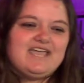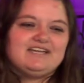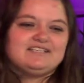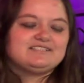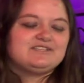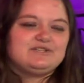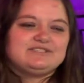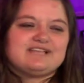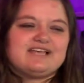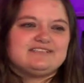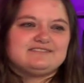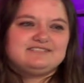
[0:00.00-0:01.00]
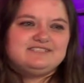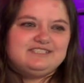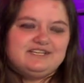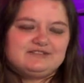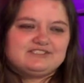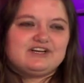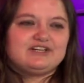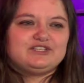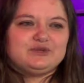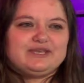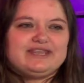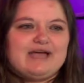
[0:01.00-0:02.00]
as soon as I, started
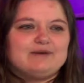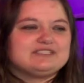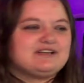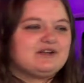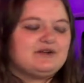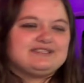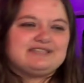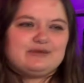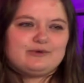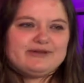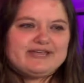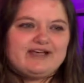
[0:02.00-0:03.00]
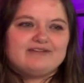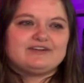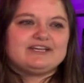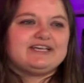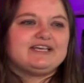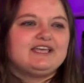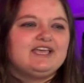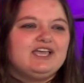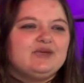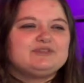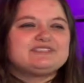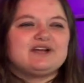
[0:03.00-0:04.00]
doing that, we started going to Celebrate Recovery,
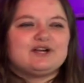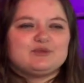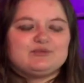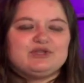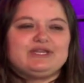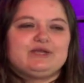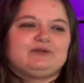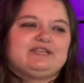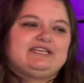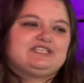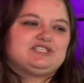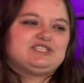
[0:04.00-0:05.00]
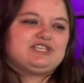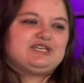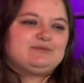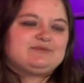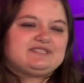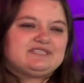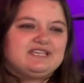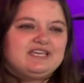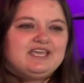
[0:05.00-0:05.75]
started building relationships.